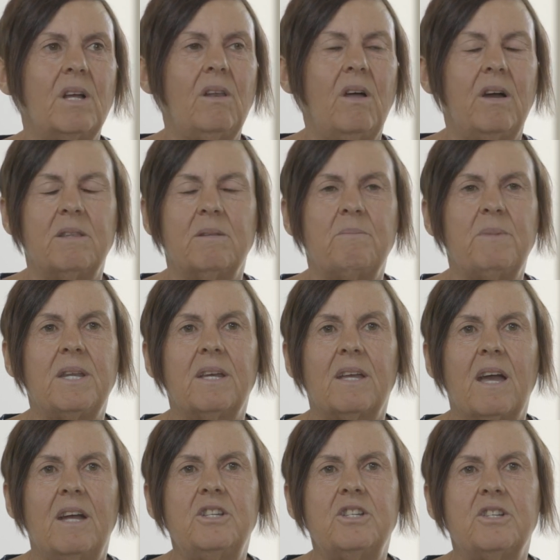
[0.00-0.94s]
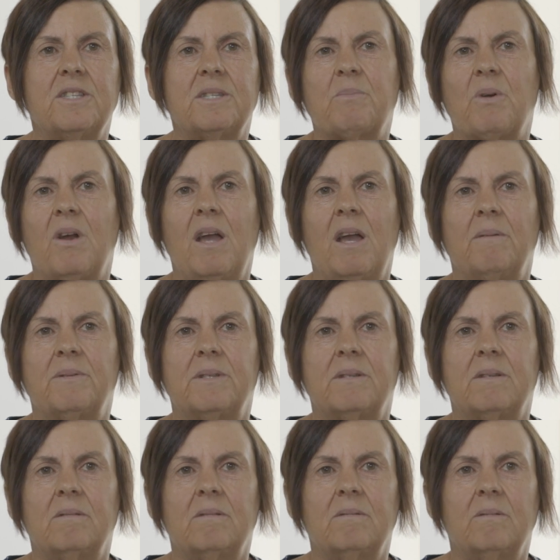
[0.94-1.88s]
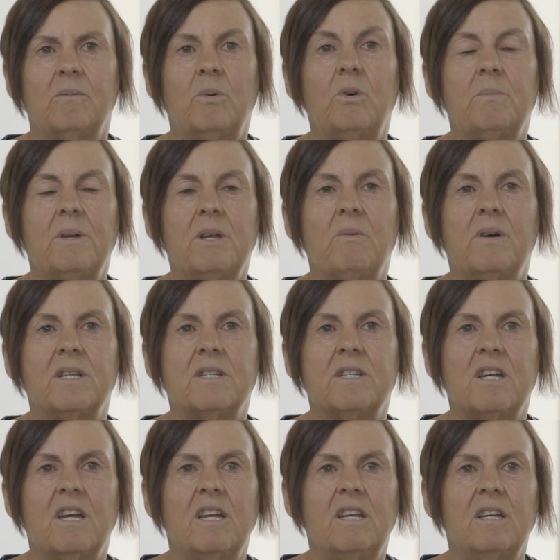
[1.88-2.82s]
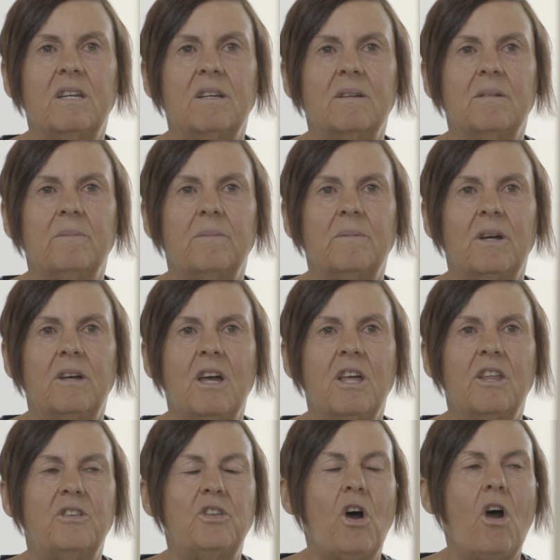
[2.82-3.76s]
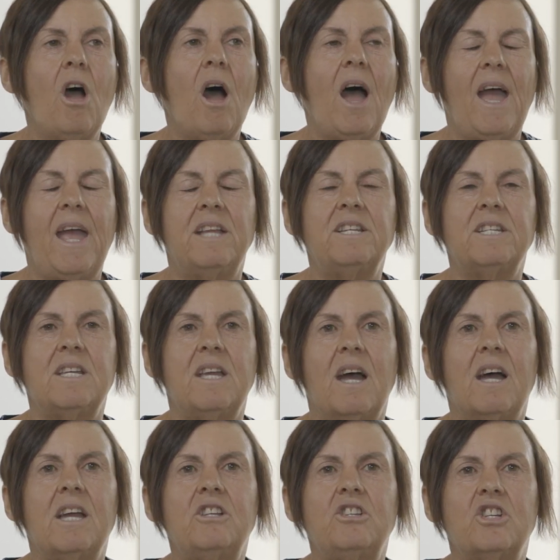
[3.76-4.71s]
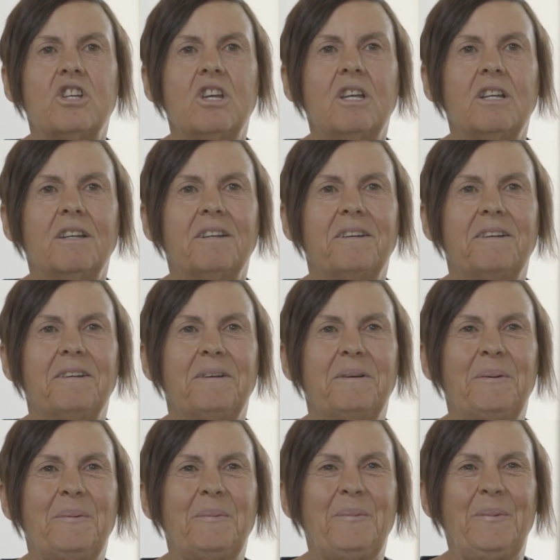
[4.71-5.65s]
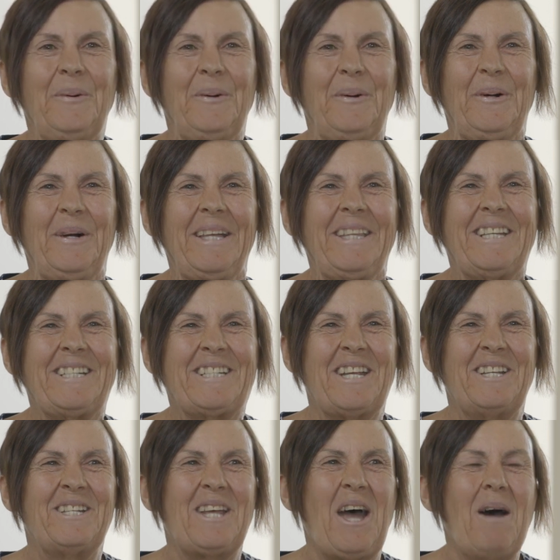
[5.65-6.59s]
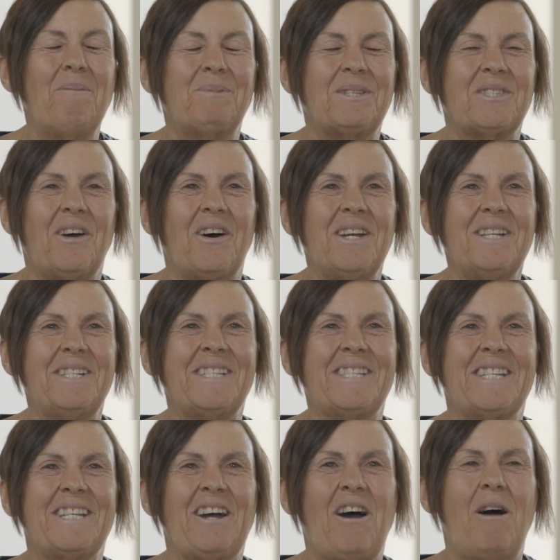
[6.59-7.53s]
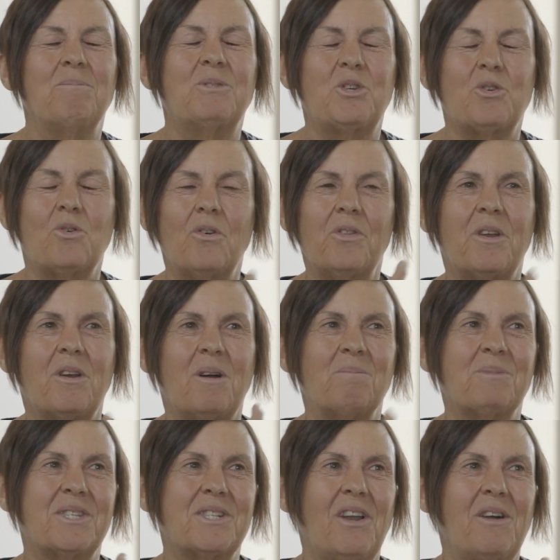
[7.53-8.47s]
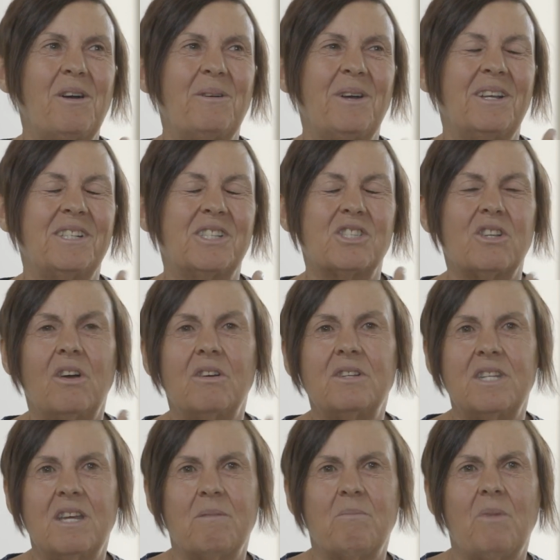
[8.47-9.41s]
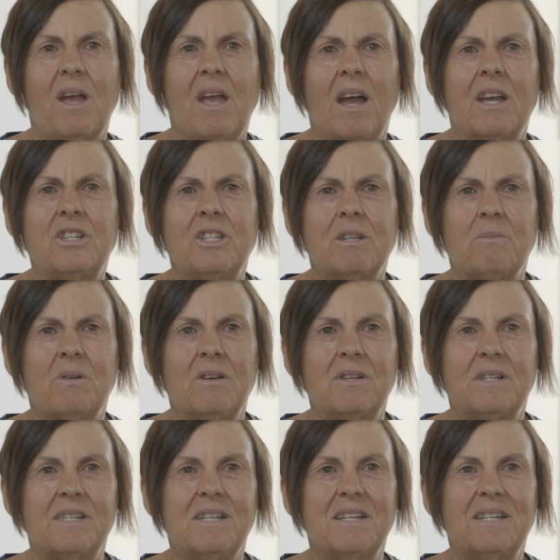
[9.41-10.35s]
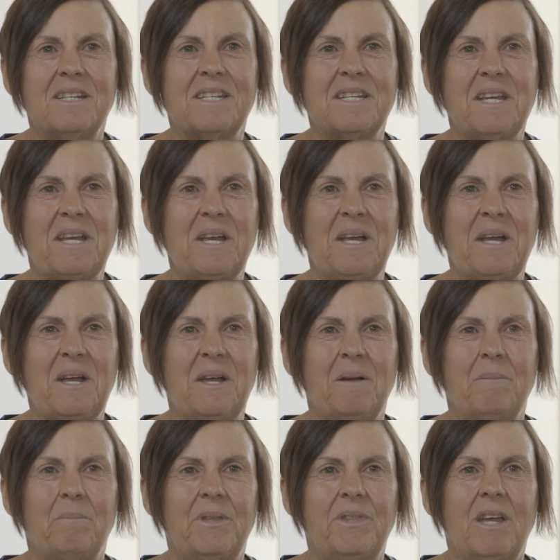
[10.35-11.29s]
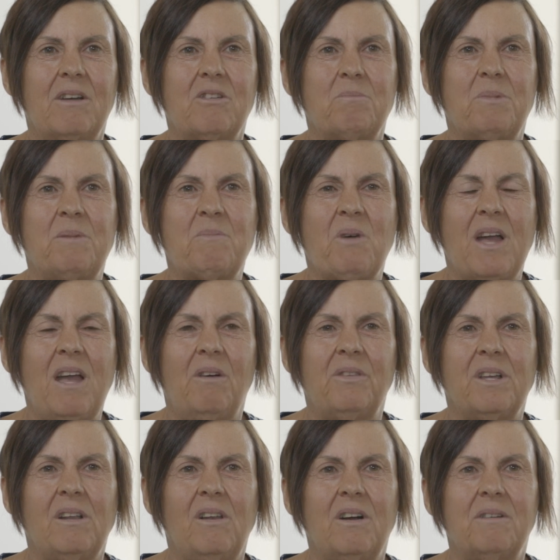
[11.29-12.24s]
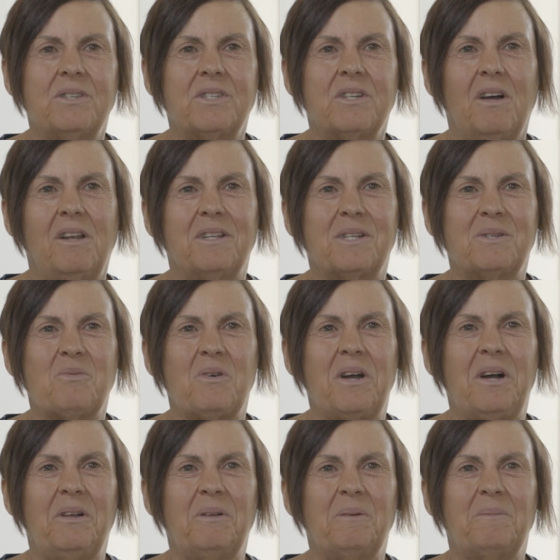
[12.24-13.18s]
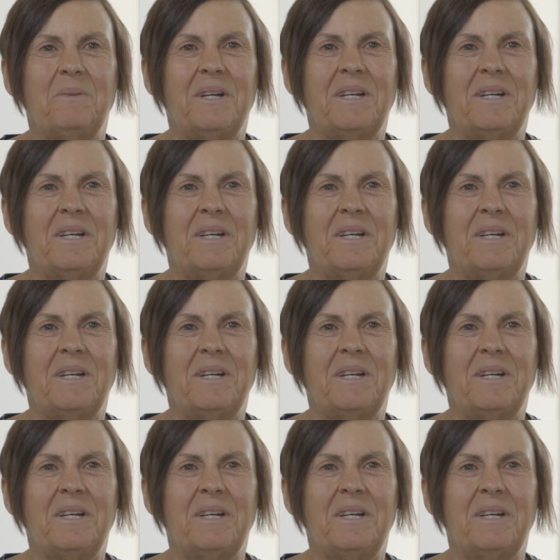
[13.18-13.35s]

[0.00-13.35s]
like the medications perhaps it will be one day. But no, anti-aging, there's upsides. I'm sure that it slowed down my aging process, but that could be my healthy lifestyle as well.